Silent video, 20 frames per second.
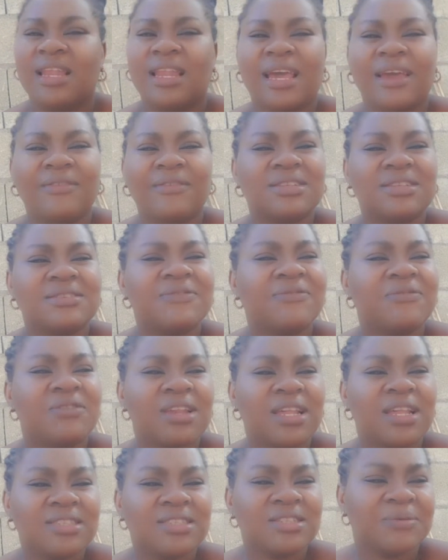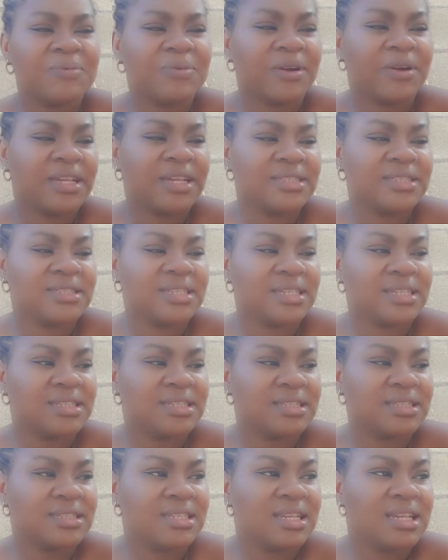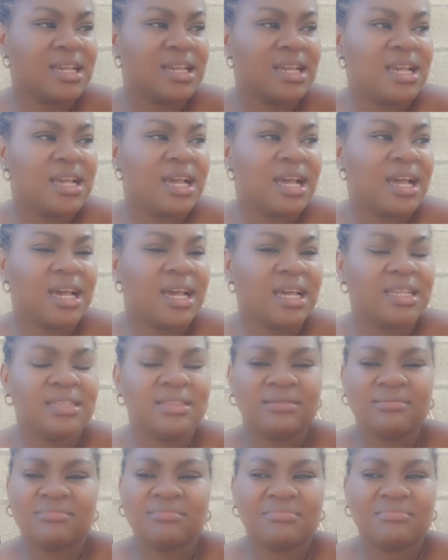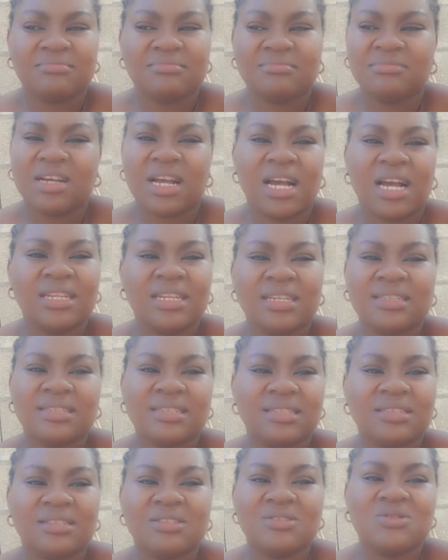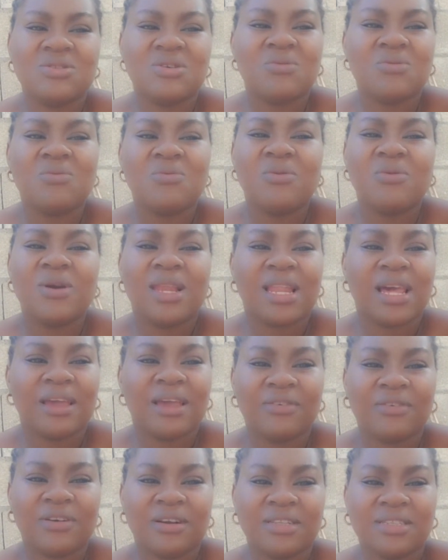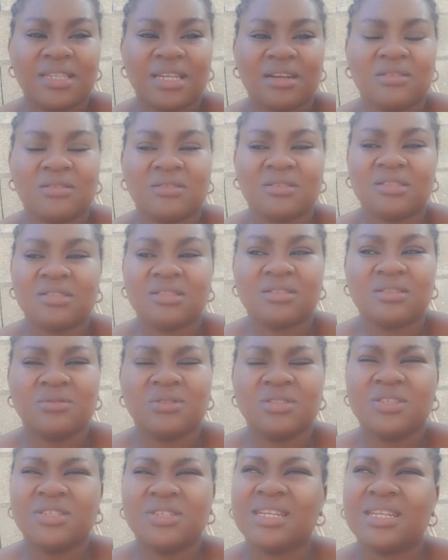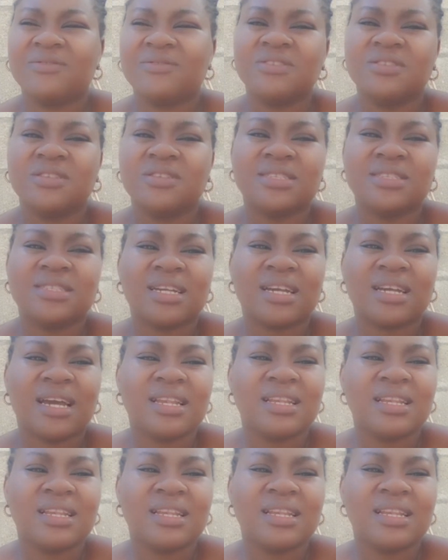is full of surprises, and we honestly don't know where life is gonna take us. So we just have to just take